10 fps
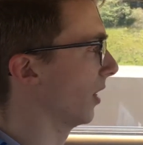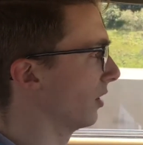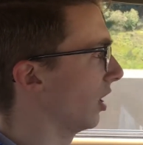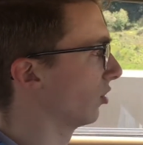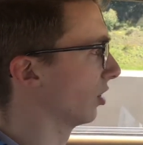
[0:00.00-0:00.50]

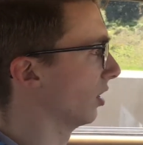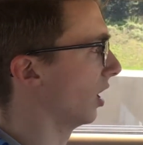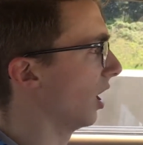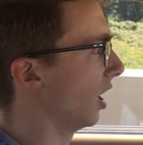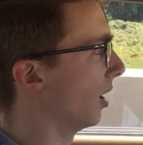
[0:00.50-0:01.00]
Foundation.
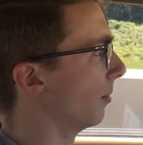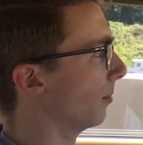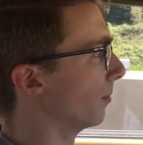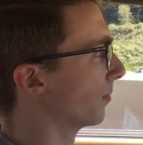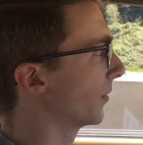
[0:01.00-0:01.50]

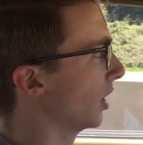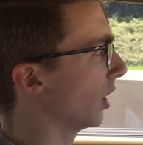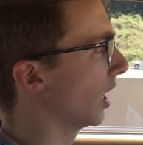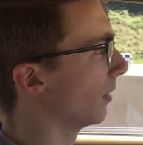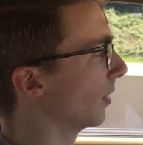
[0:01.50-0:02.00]

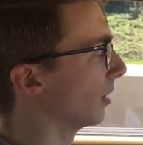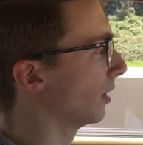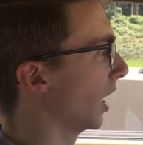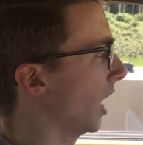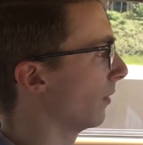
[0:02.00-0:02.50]
I
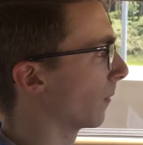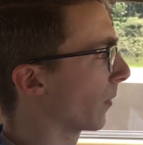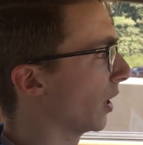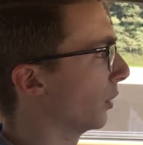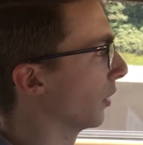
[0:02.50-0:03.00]
have a
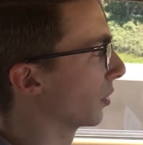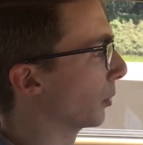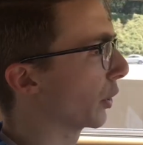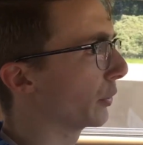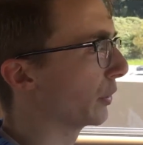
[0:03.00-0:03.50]
friend who has a
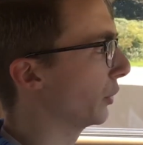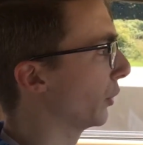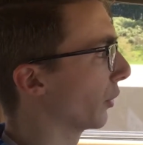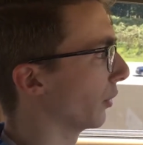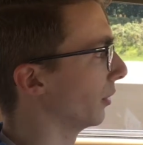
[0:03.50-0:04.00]
Mercury
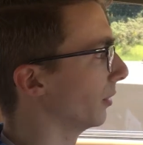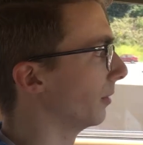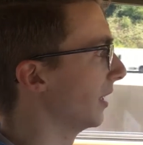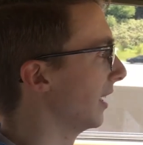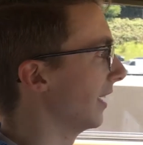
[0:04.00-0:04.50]
Cougar
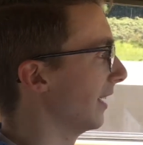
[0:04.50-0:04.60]
who.